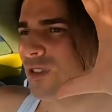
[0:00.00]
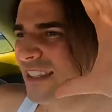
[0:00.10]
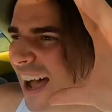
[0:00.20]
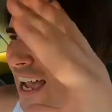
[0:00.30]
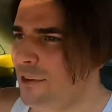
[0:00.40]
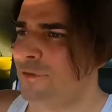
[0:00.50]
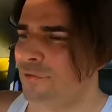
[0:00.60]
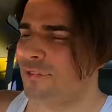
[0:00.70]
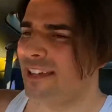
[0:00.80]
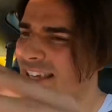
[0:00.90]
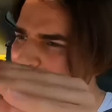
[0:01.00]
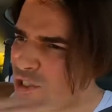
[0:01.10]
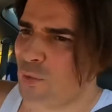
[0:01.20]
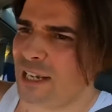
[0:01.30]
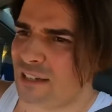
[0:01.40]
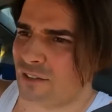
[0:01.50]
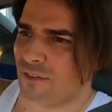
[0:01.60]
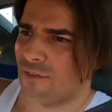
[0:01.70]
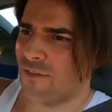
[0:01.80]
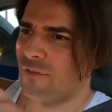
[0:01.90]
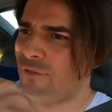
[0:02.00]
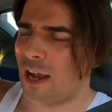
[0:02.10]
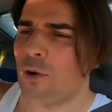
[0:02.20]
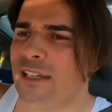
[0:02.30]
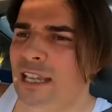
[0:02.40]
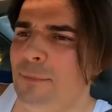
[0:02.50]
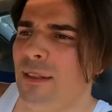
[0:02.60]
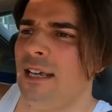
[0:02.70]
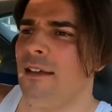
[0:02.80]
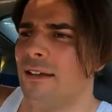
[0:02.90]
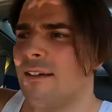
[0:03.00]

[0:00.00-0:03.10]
dive into it very deeply.